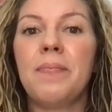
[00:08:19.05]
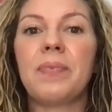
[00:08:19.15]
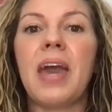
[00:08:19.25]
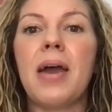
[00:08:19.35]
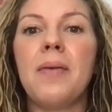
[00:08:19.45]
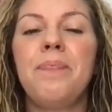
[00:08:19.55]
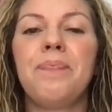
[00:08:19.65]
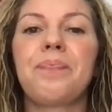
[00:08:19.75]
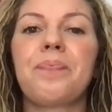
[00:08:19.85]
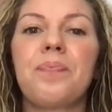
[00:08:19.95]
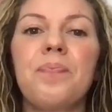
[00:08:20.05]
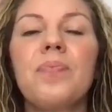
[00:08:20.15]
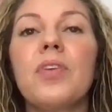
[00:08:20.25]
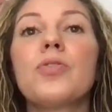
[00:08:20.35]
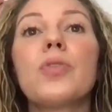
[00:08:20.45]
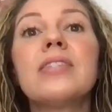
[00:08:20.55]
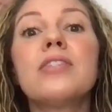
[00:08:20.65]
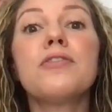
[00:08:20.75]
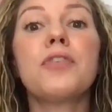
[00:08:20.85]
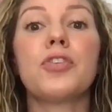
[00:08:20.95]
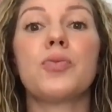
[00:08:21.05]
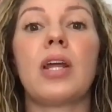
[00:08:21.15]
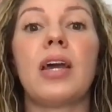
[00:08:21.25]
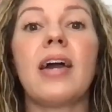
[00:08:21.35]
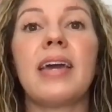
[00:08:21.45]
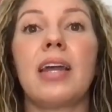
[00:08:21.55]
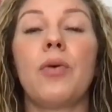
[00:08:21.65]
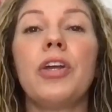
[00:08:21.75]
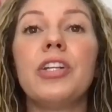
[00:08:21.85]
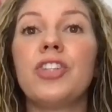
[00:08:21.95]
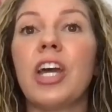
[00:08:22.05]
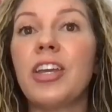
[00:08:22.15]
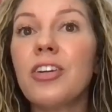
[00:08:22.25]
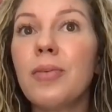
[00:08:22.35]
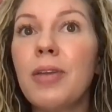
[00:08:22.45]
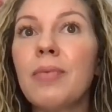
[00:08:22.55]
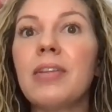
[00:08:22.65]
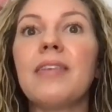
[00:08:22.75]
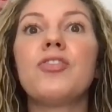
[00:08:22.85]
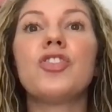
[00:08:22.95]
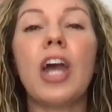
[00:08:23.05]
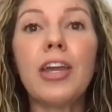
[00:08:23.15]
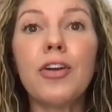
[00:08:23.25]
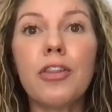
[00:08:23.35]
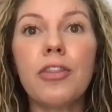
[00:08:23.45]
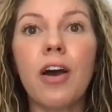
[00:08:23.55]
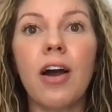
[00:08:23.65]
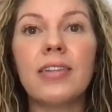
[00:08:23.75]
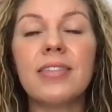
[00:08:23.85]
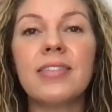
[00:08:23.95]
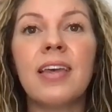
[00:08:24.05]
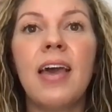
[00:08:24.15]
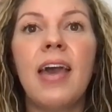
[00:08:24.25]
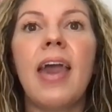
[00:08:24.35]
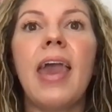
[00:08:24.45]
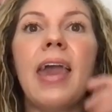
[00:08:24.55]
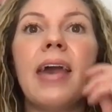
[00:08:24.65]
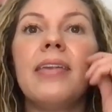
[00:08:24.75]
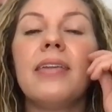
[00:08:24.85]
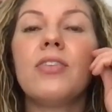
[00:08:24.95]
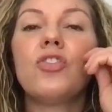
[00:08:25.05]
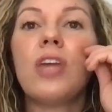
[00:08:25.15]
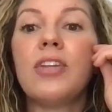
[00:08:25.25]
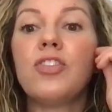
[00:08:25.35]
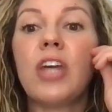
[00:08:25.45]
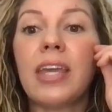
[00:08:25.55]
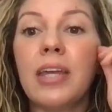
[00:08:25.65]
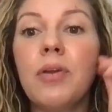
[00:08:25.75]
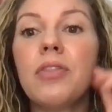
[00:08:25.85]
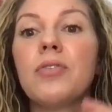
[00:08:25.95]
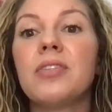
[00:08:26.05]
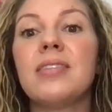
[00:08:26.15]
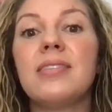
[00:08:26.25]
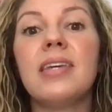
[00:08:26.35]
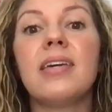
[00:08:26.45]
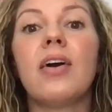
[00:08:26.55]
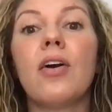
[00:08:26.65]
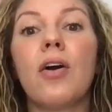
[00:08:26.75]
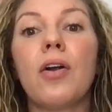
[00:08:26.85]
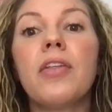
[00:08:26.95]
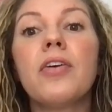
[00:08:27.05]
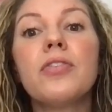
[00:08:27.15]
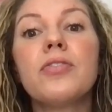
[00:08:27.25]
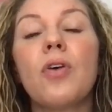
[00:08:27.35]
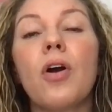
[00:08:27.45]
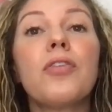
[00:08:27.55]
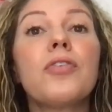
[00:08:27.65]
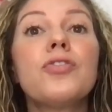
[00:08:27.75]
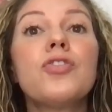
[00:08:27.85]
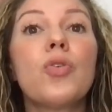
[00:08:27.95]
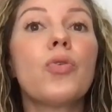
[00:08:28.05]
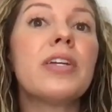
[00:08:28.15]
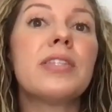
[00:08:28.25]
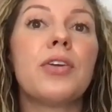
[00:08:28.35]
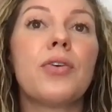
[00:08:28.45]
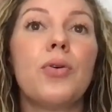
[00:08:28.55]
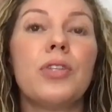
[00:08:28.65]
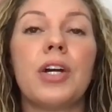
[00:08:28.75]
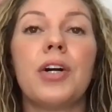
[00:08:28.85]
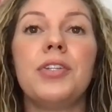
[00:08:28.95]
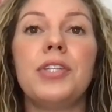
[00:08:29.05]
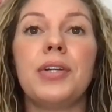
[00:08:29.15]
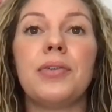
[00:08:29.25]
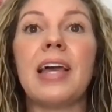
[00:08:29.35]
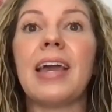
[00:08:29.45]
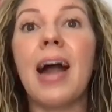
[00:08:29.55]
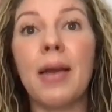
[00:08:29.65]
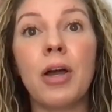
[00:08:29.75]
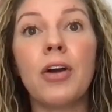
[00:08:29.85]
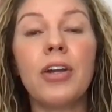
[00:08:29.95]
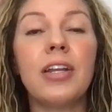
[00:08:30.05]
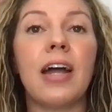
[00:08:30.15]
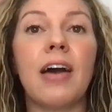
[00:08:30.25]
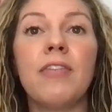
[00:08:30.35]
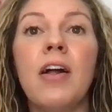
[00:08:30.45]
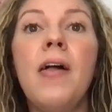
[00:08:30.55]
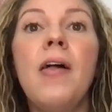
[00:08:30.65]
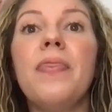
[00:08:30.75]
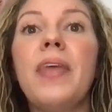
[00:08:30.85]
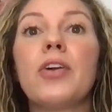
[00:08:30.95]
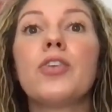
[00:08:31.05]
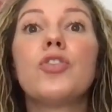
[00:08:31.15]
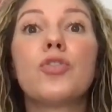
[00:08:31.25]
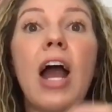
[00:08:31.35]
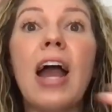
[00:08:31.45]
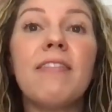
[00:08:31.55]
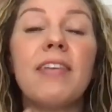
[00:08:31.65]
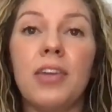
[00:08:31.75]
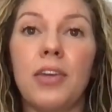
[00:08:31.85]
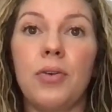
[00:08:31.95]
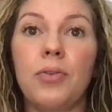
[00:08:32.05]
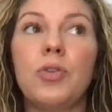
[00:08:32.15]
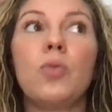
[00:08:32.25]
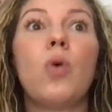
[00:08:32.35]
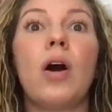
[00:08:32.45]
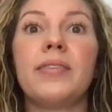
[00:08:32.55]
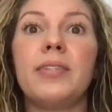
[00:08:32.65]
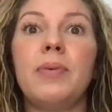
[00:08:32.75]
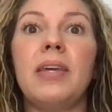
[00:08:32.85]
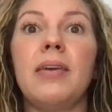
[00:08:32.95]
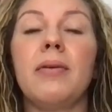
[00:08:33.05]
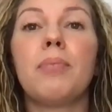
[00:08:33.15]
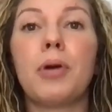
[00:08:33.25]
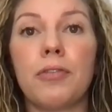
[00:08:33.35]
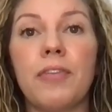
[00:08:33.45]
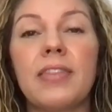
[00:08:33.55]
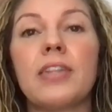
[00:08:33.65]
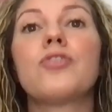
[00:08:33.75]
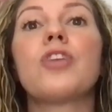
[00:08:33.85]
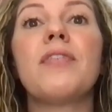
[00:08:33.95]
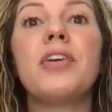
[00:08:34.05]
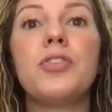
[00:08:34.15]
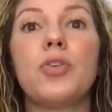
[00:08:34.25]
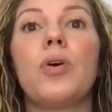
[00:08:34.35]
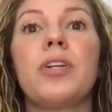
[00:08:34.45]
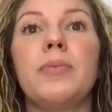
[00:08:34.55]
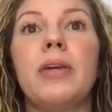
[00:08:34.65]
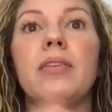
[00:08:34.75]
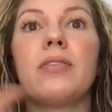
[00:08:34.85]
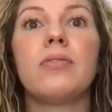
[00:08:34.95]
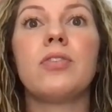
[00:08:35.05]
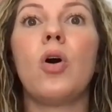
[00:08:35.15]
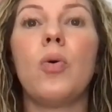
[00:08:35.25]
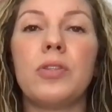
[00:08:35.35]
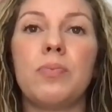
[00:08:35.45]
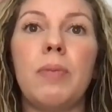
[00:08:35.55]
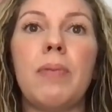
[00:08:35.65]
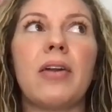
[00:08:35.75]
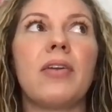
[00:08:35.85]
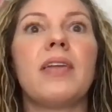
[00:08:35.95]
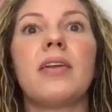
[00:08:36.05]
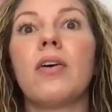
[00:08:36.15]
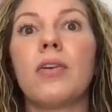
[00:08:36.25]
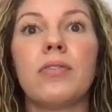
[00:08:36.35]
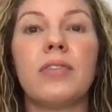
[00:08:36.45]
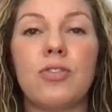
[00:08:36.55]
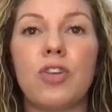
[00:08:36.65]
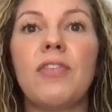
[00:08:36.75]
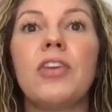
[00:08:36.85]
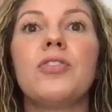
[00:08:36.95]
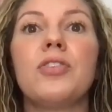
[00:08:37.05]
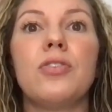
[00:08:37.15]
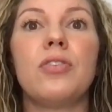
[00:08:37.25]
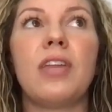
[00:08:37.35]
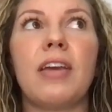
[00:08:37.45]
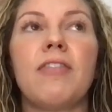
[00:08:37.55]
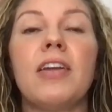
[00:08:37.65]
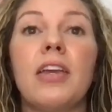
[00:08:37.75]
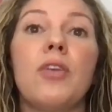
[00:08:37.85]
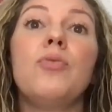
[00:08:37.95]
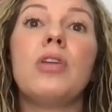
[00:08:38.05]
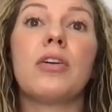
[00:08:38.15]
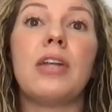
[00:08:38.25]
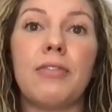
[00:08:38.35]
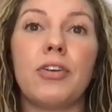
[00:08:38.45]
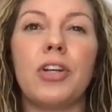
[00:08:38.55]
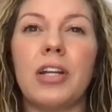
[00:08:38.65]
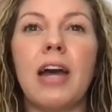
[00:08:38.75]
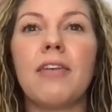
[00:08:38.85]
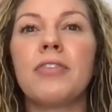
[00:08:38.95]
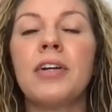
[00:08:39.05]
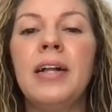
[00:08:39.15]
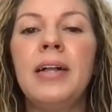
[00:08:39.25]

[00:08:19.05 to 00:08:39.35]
Okay, so that's the first one. Again, I want you to check your limiting beliefs, check your thoughts, and check in with those and see, are there stories that you're holding on to, like I'm not good enough, that are driving you to want to be perfect, that are driving you to want to always be better, and that is driving you to like feel like you are never good enough.